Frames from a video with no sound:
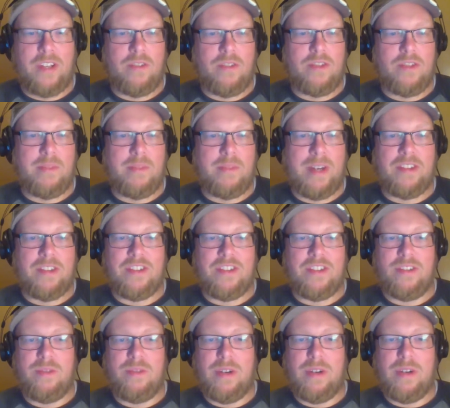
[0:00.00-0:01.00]
is about
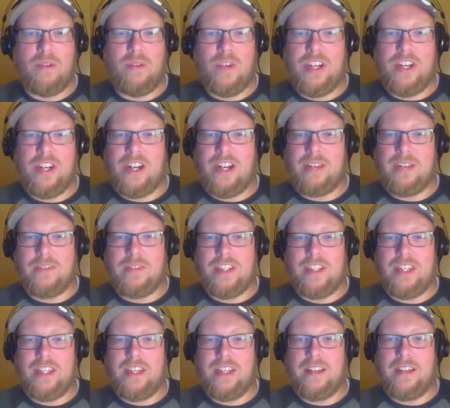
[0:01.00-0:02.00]
to read off to
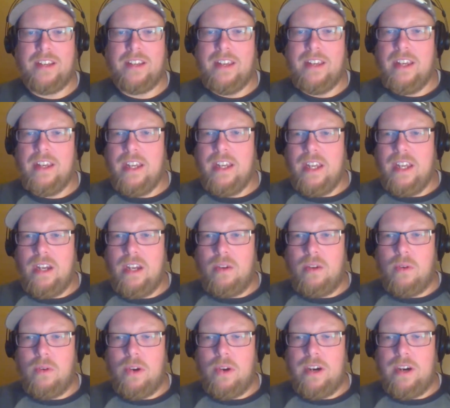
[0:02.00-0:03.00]
you,
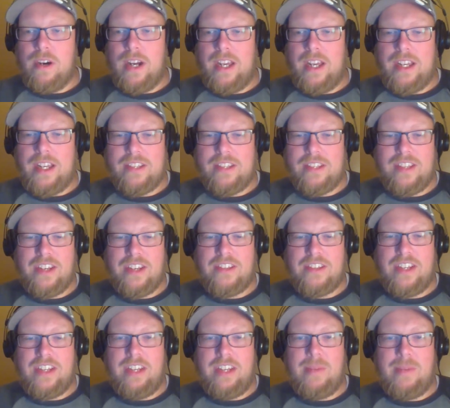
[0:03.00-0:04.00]
or send
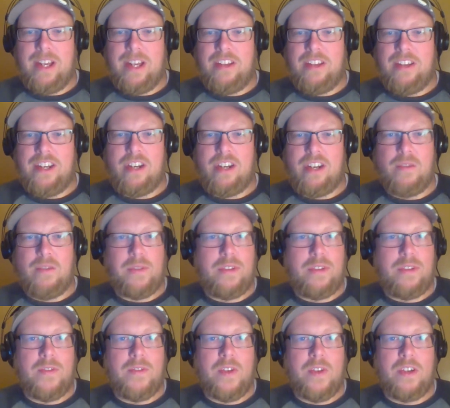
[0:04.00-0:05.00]
us an email at
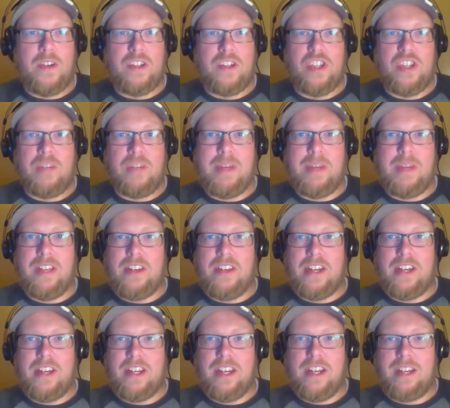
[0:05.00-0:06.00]

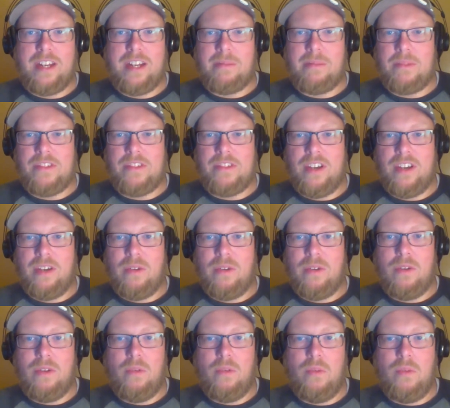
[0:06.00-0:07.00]
earfulofdirt@gmail.com.
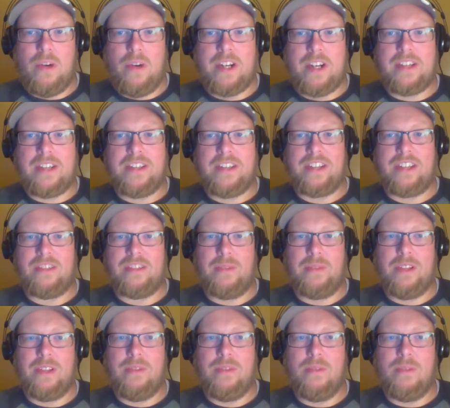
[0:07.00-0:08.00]
So we're
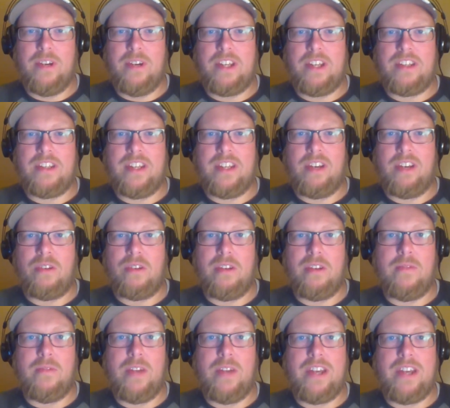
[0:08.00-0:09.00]
accessible. We're easy to get a
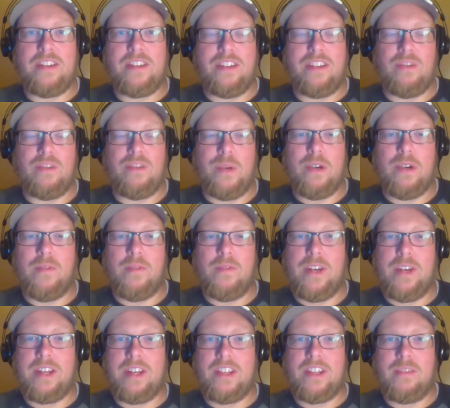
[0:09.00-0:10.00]
hold of. Find us on Twitter.
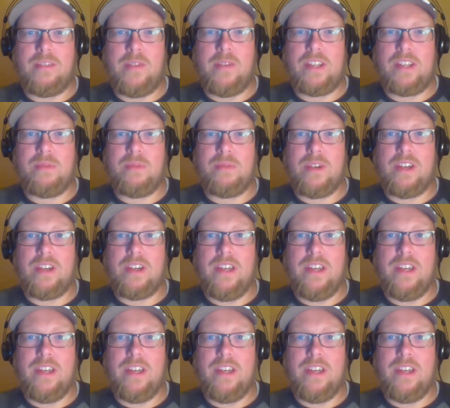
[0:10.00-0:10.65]
Find us on Facebook.